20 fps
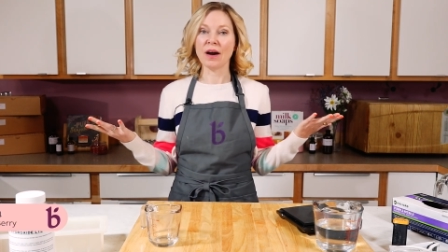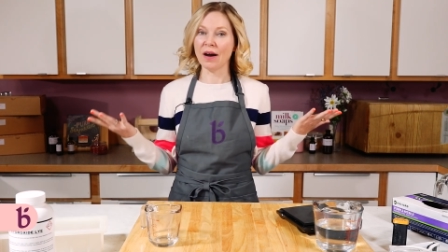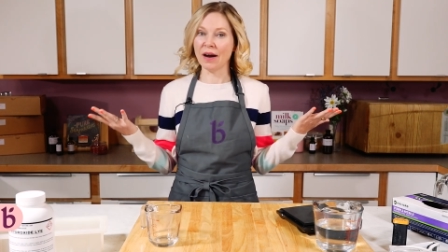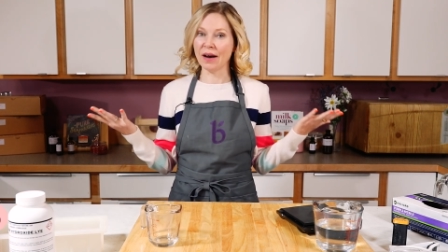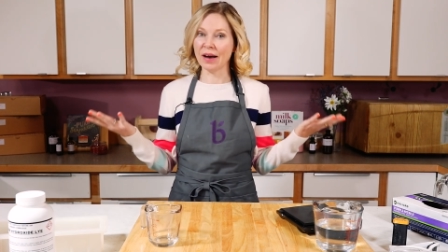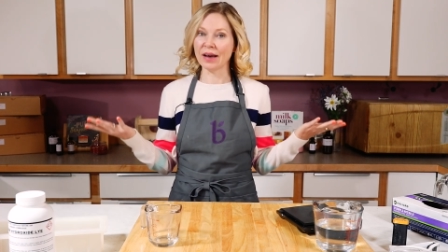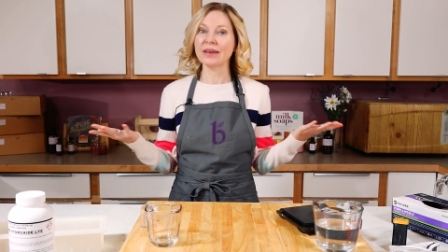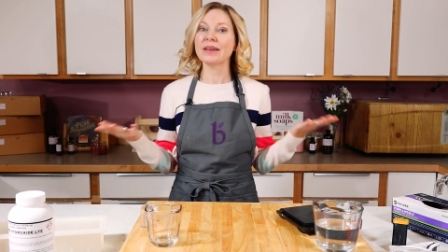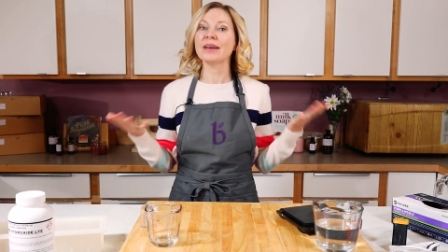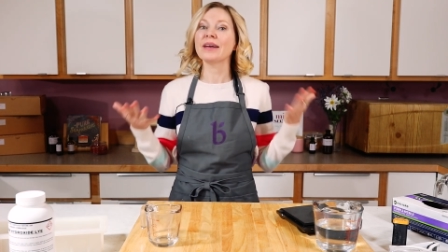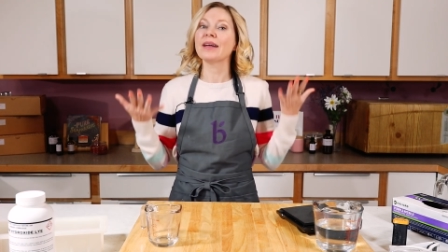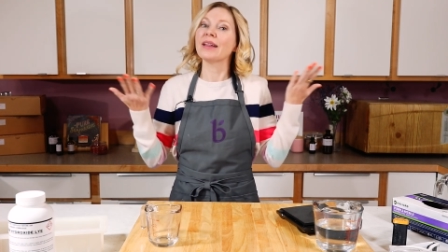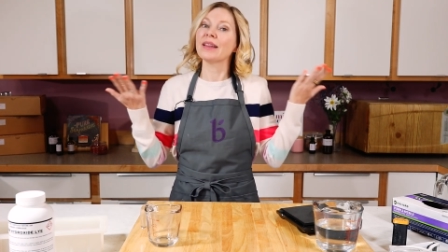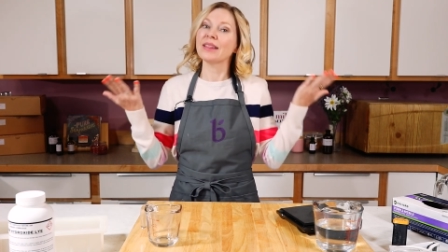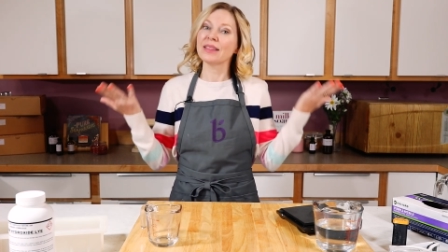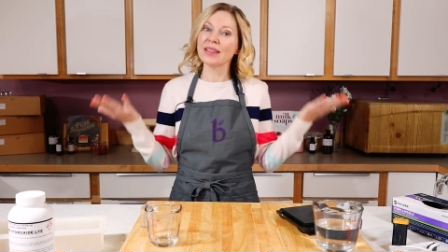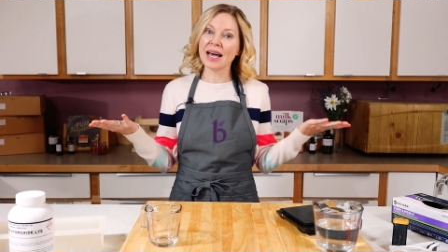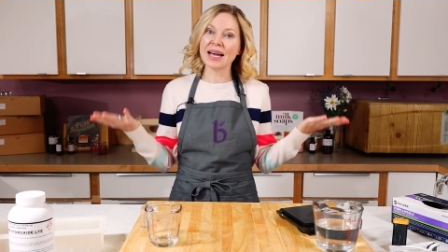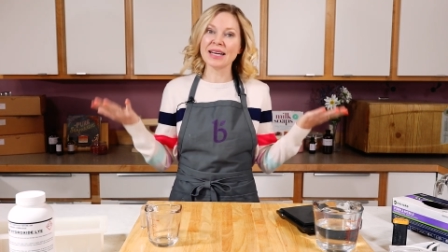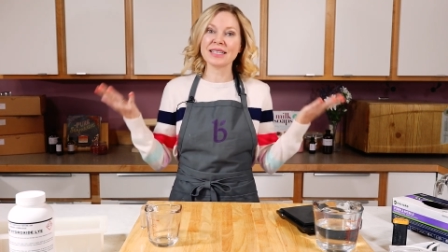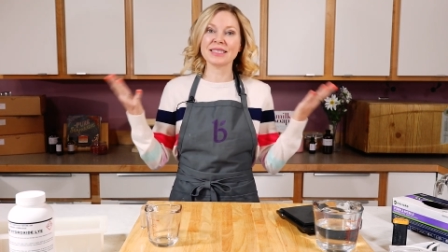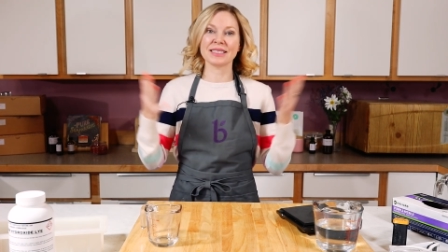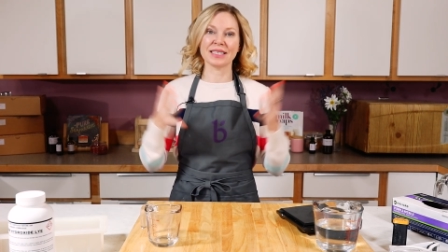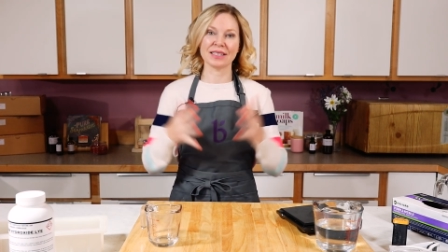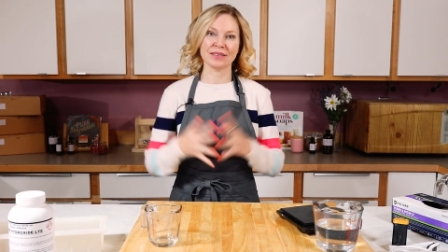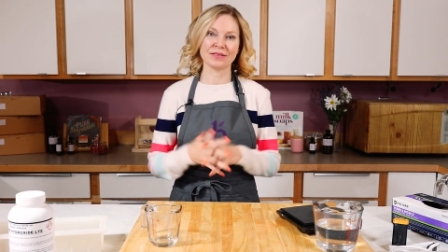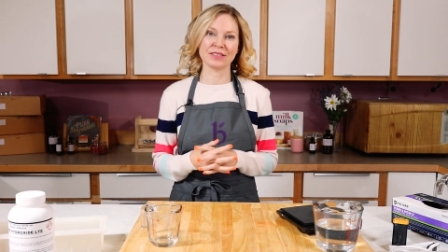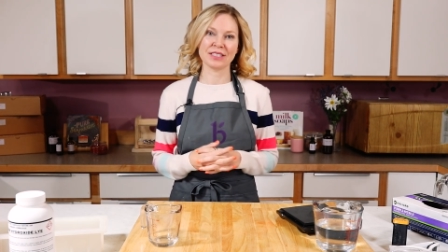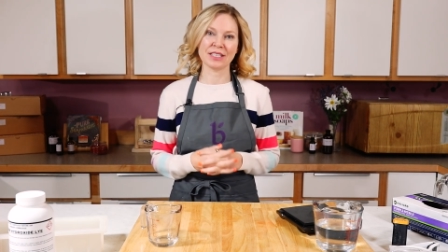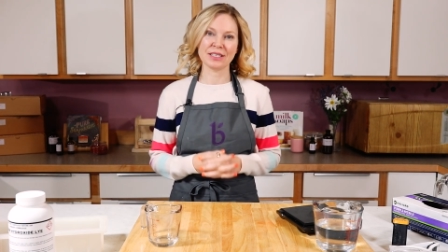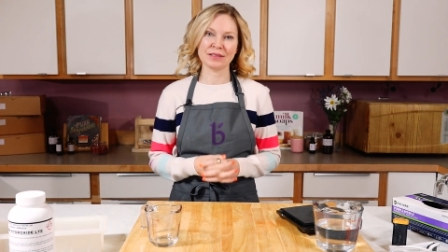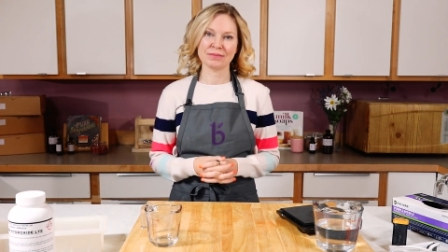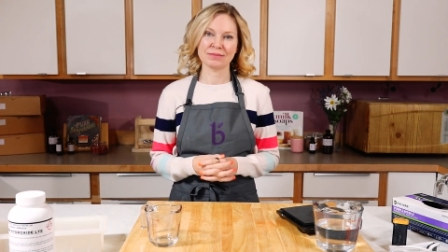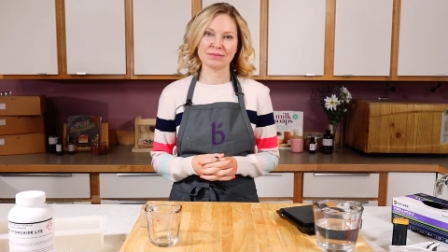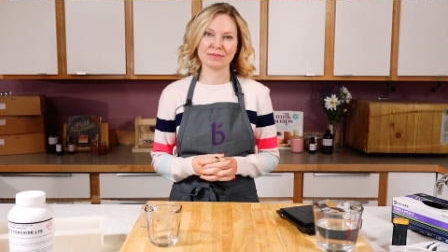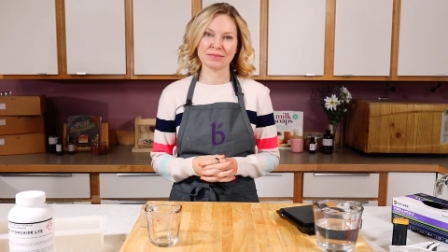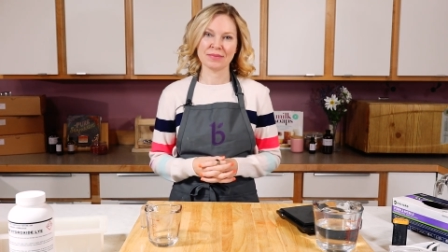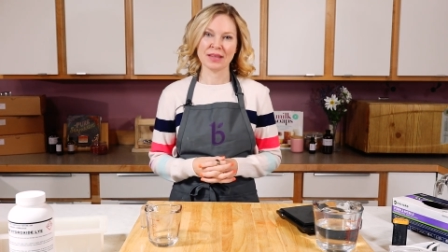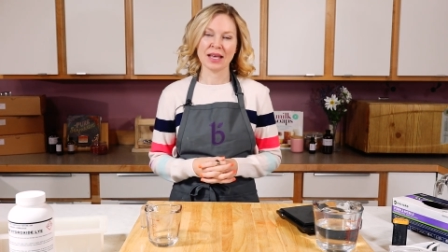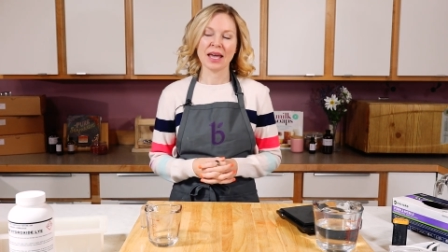on lye safety.
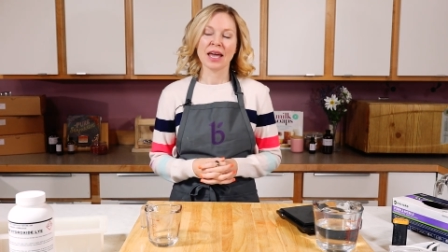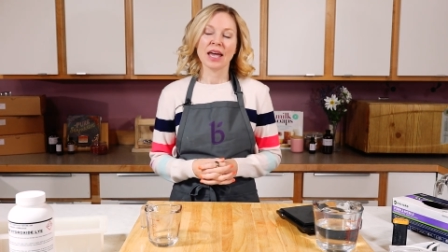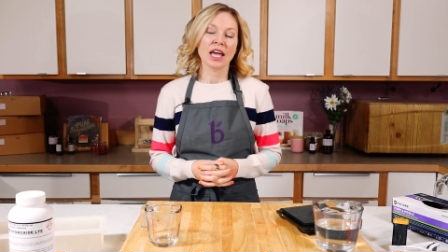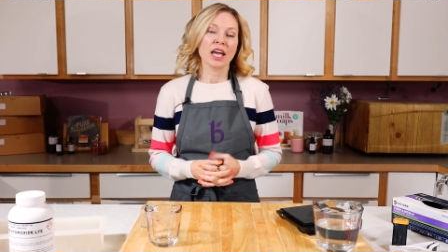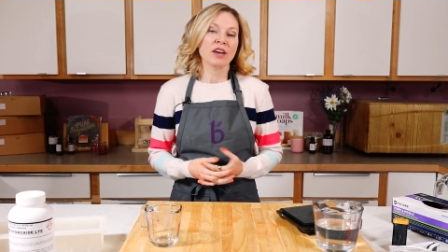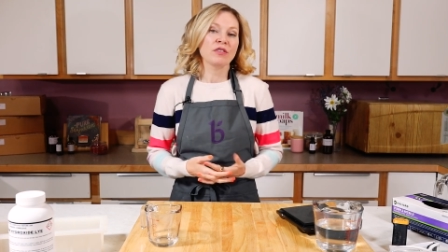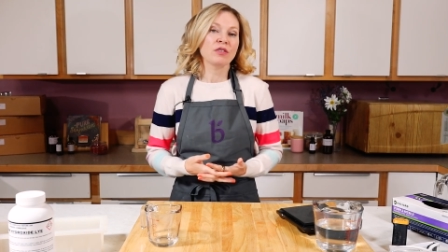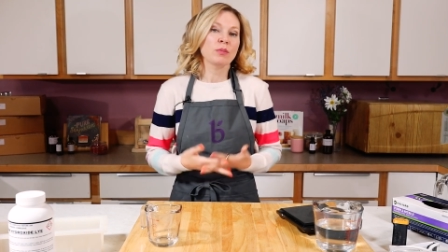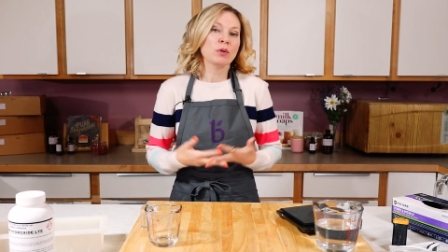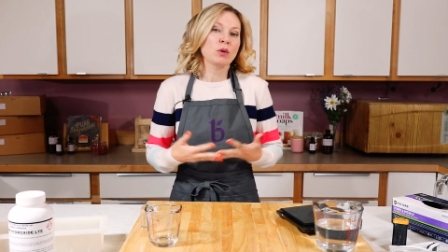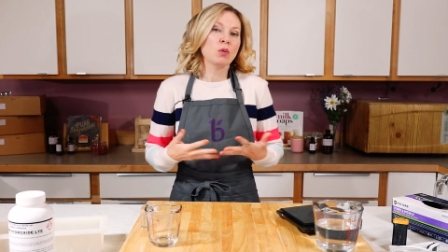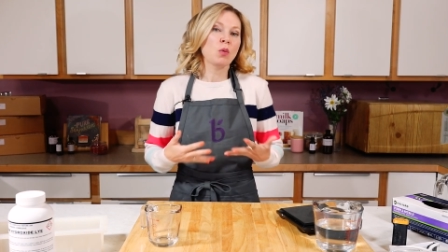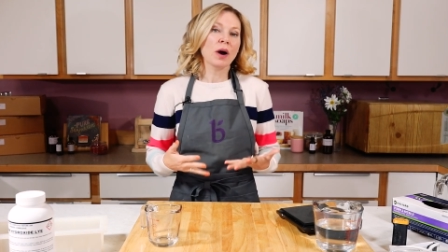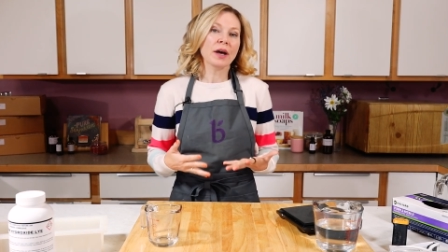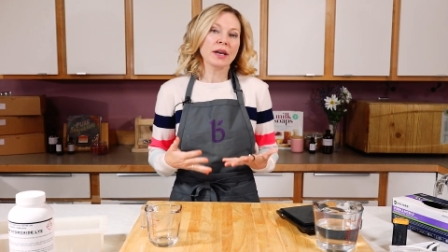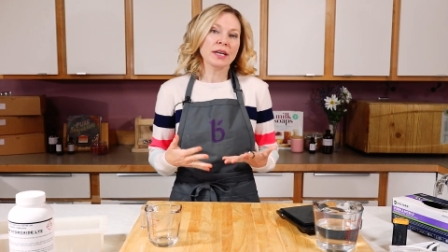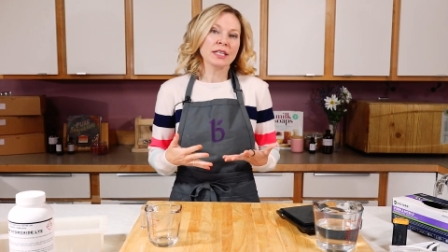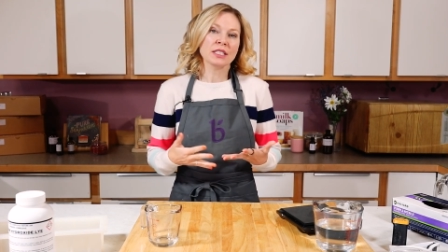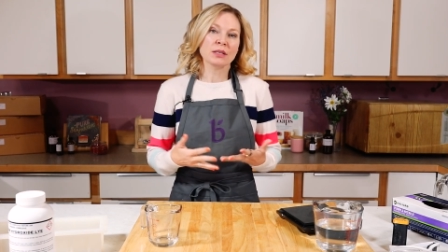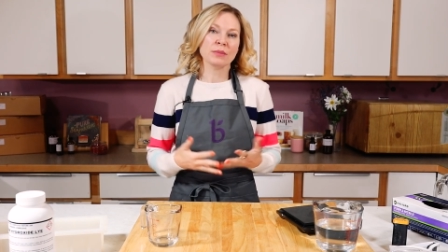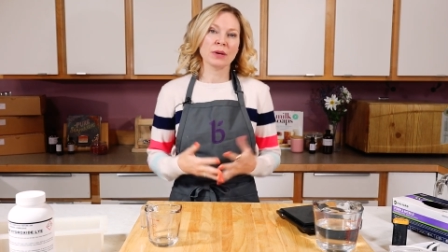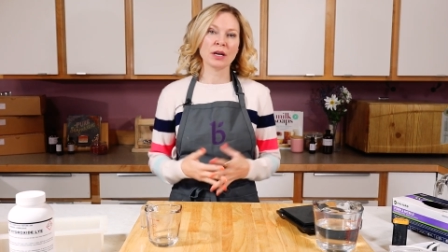If you've been wanting to